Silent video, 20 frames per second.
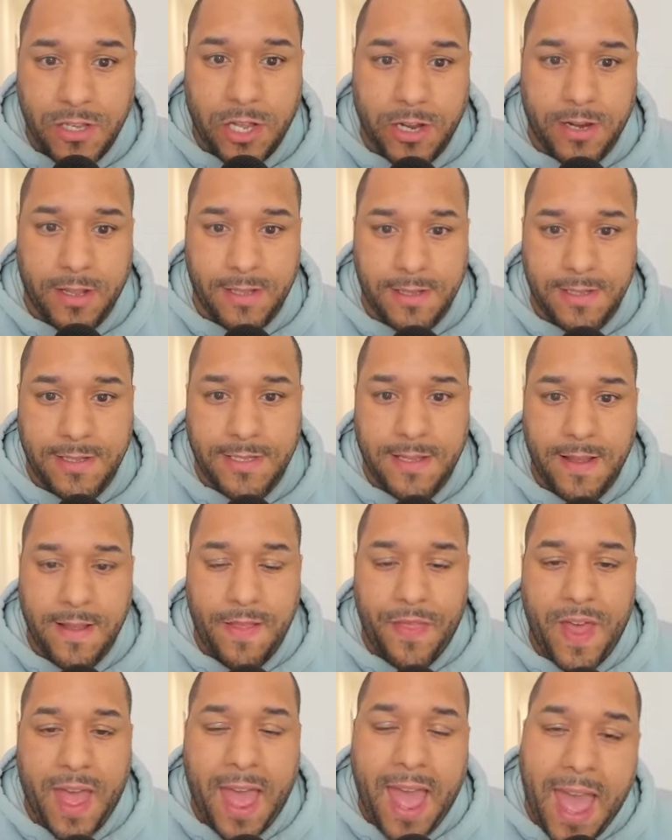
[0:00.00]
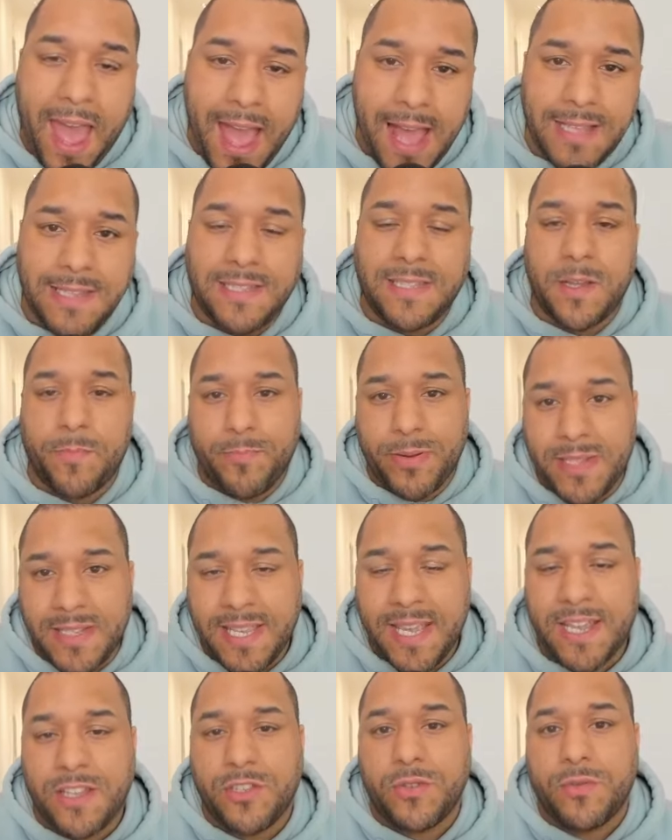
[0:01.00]
dollars that has the
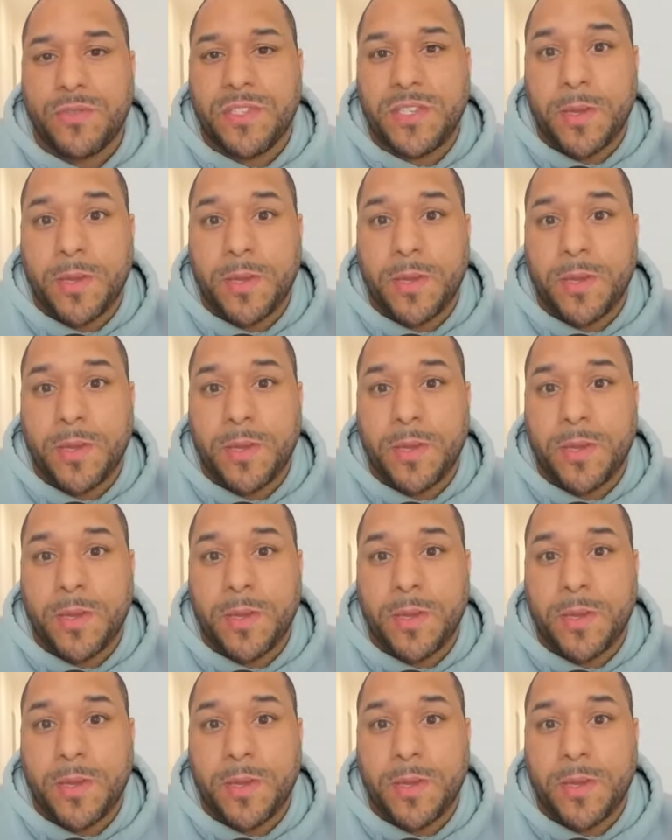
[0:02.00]
potential